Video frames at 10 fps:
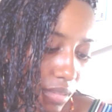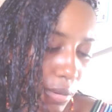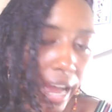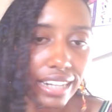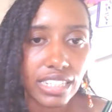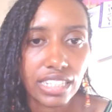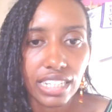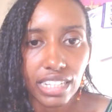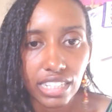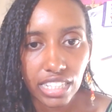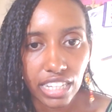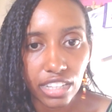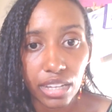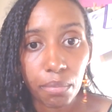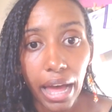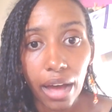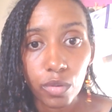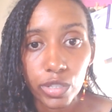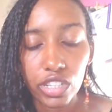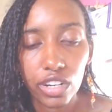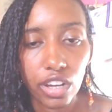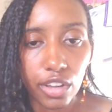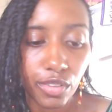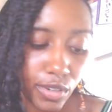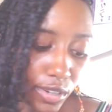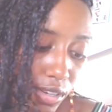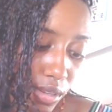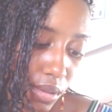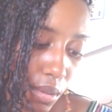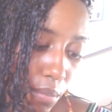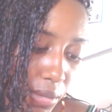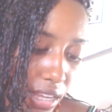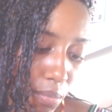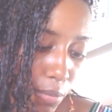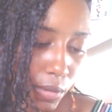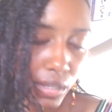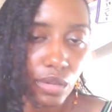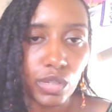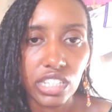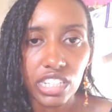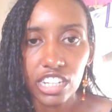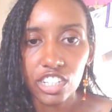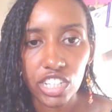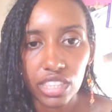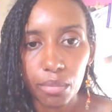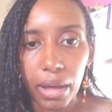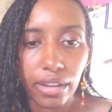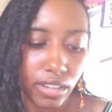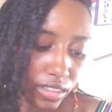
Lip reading: practicing his healing powers on other people. He was teaching them how to